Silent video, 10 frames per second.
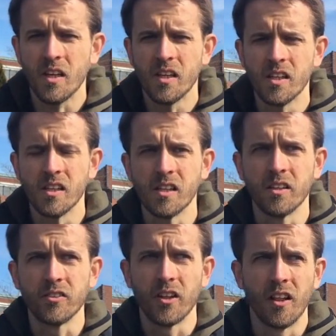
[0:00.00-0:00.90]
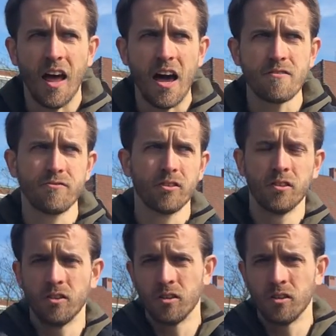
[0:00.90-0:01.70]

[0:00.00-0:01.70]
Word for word: uh, the life,